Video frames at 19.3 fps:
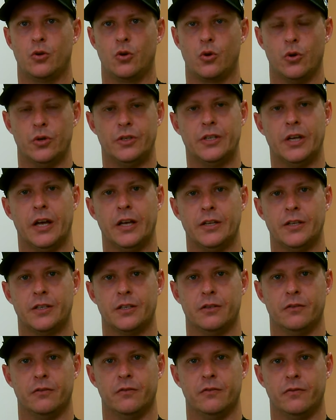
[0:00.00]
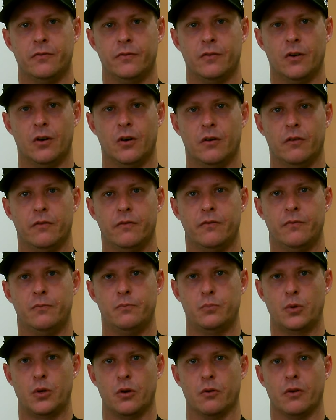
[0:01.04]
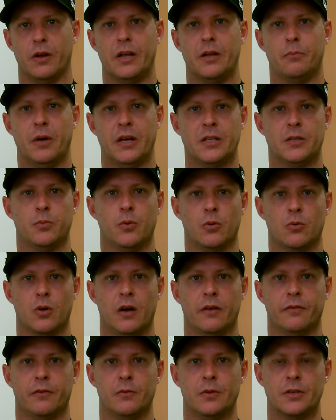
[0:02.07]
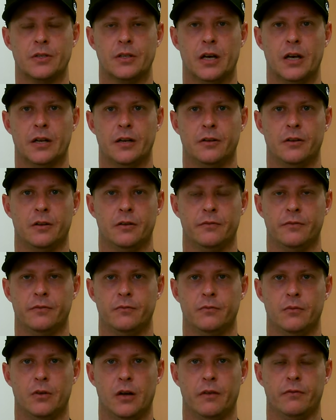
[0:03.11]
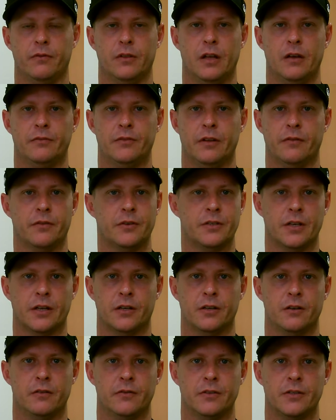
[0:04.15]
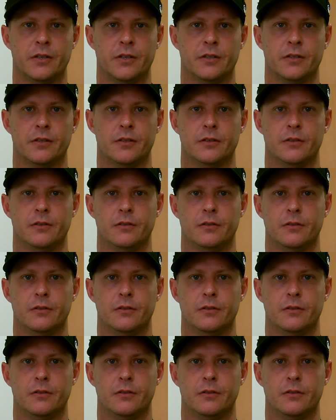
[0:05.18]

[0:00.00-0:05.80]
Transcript: good taste of Korean baseball right from the start, and I've loved every second of it since.